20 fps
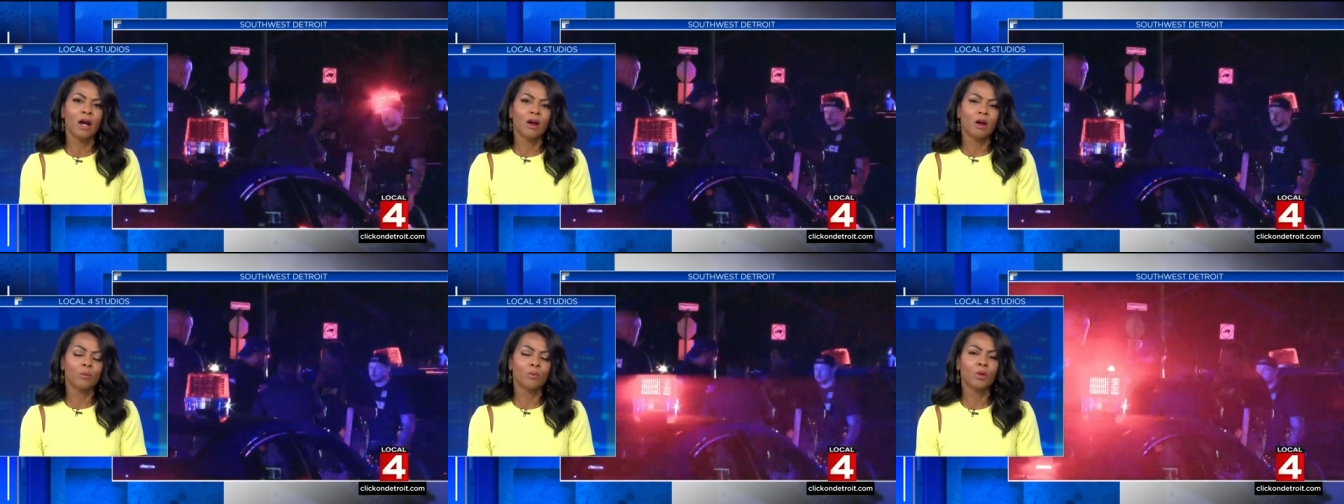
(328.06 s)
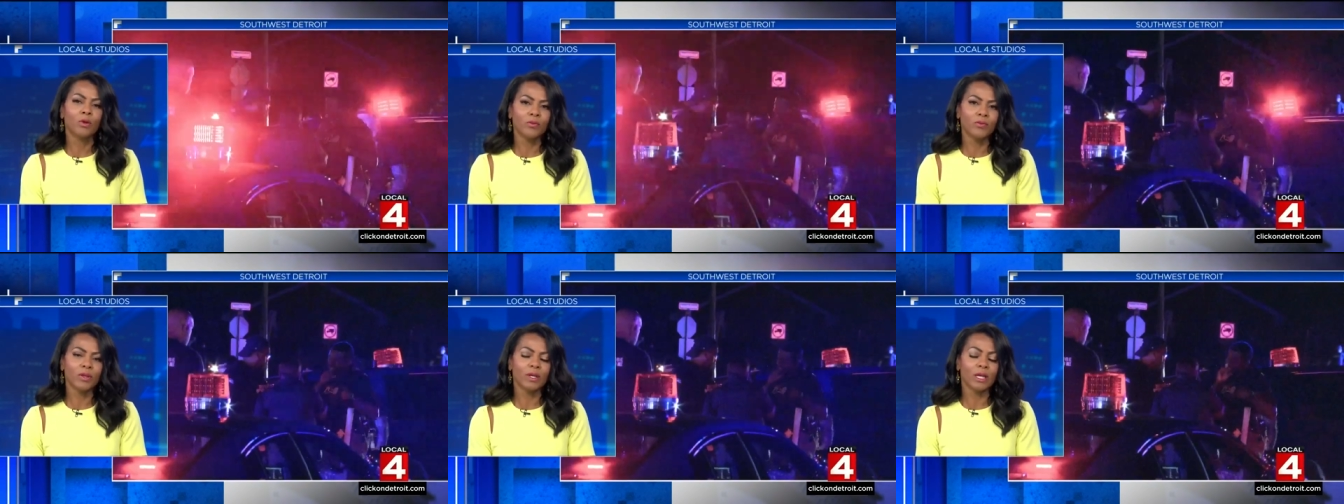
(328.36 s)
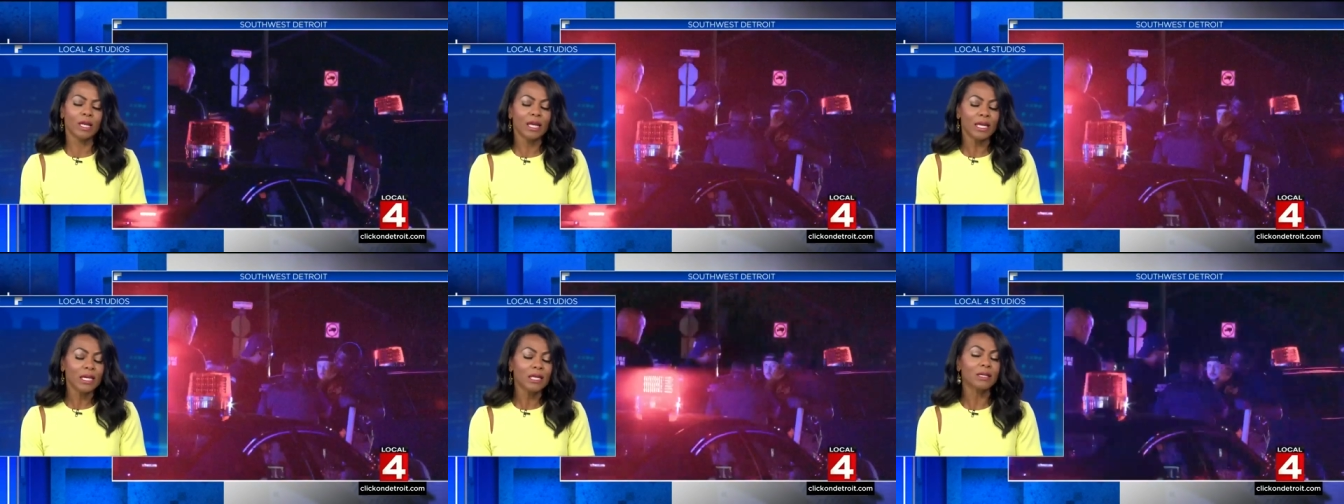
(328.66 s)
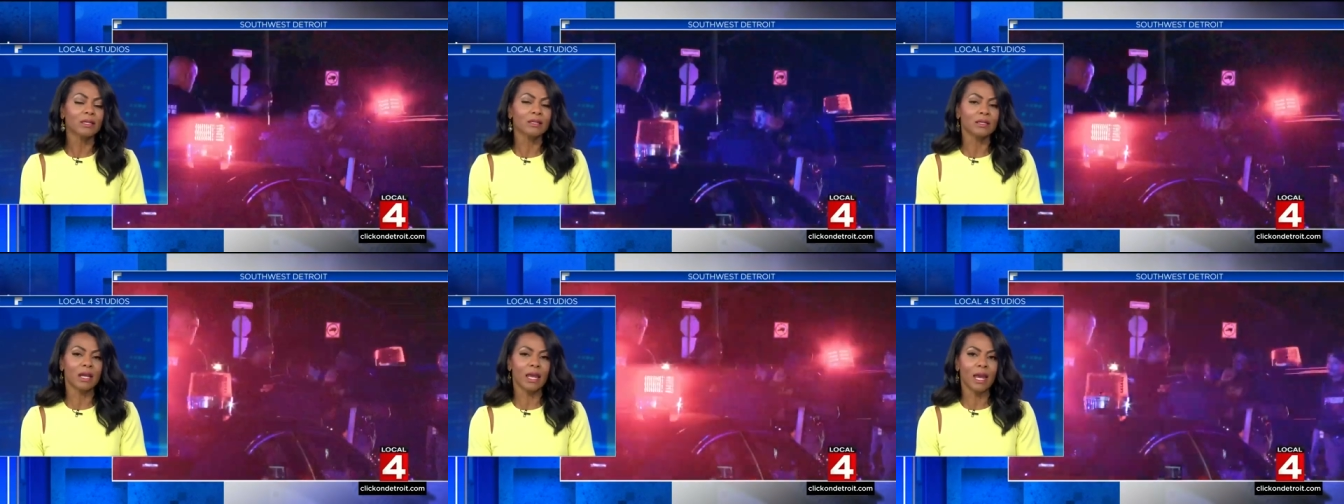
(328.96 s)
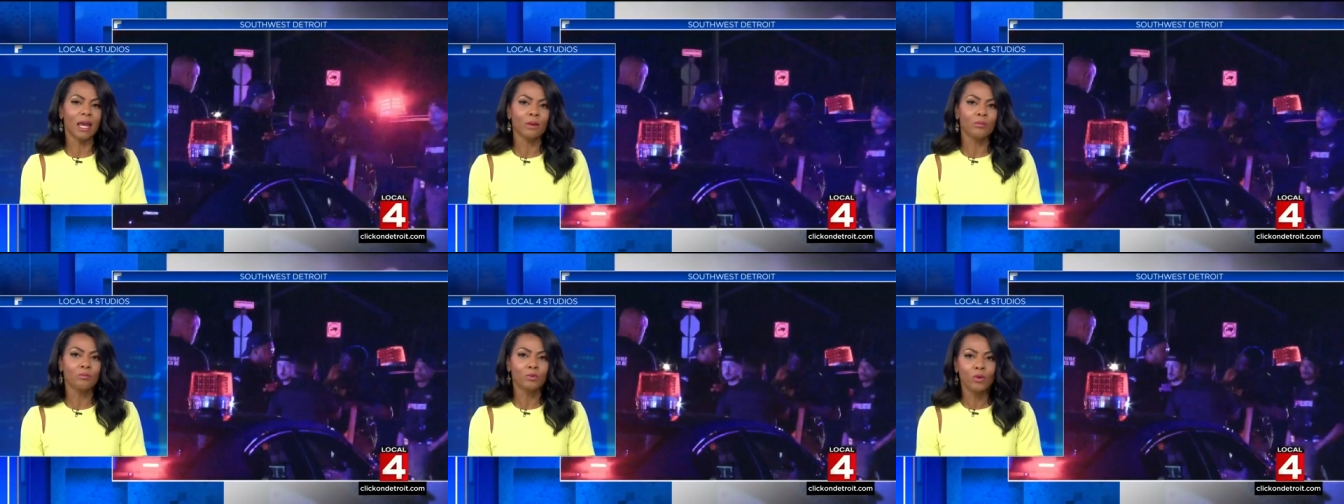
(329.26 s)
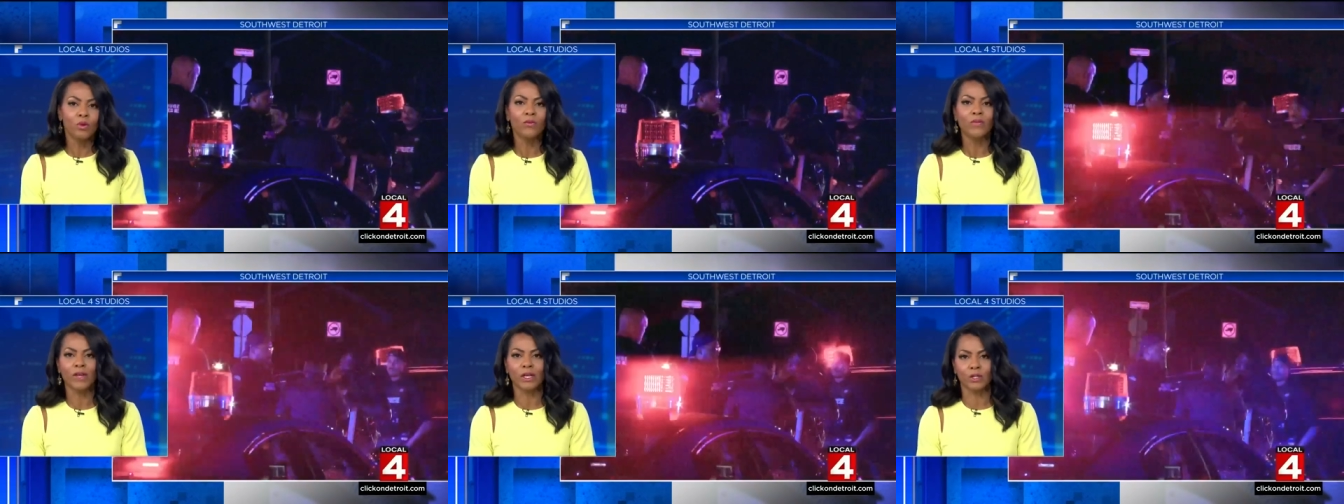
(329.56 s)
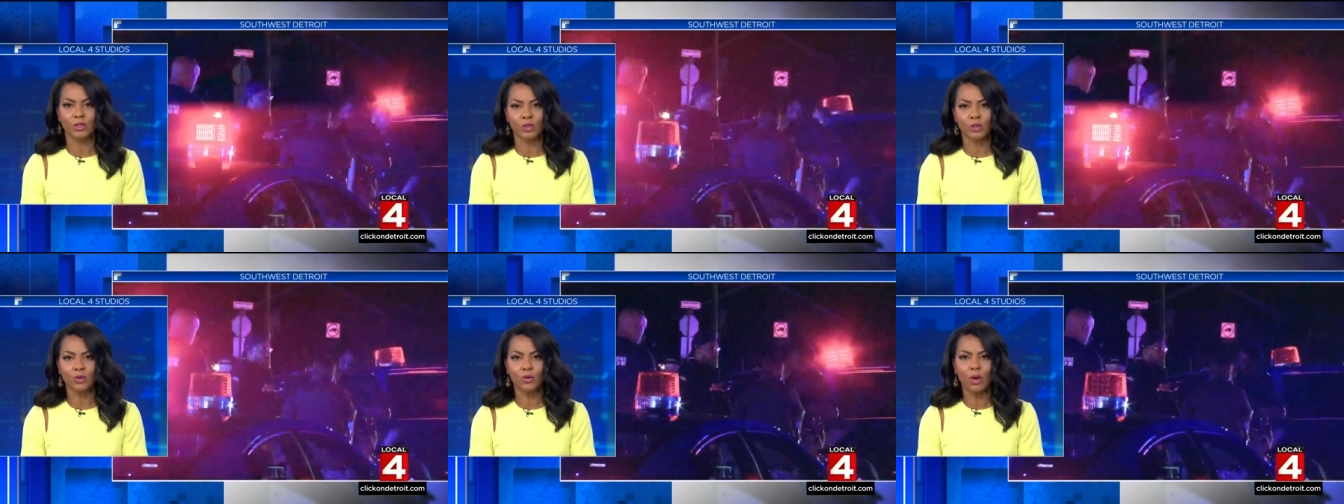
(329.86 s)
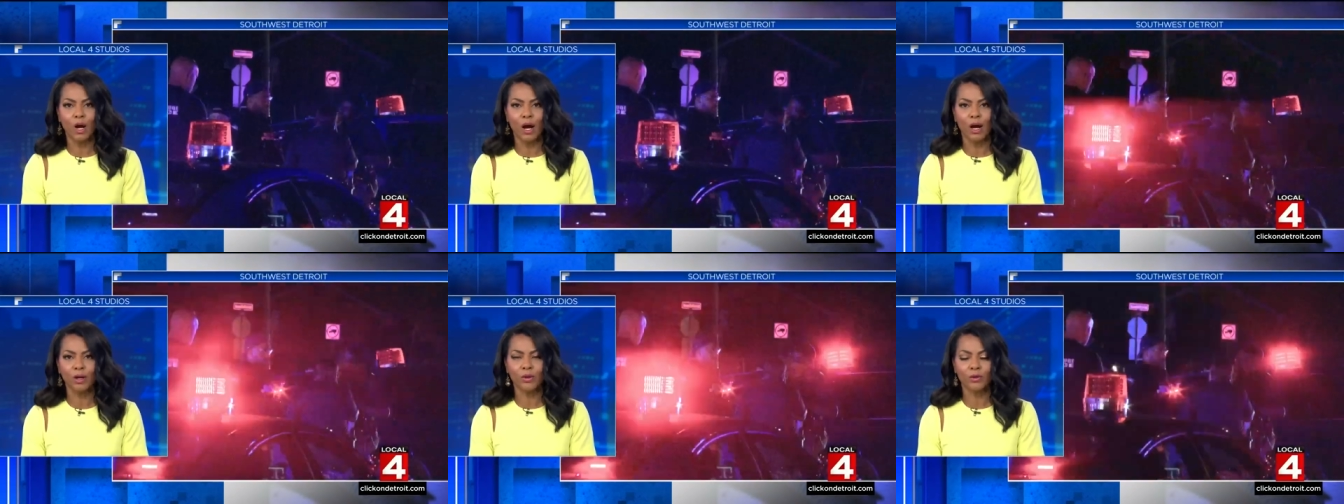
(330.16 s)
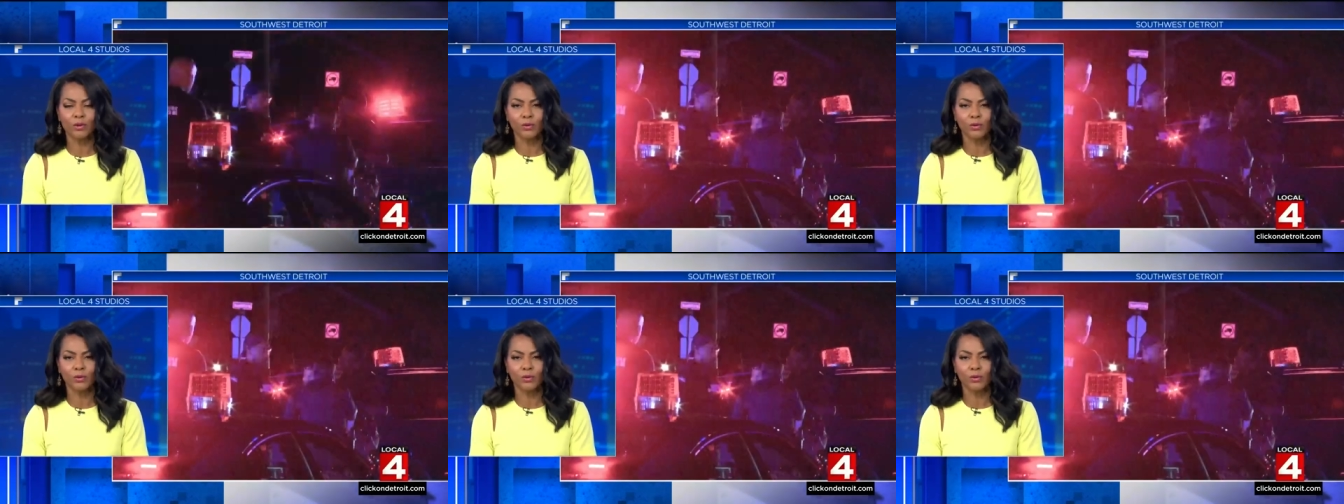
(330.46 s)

moving in a moving truck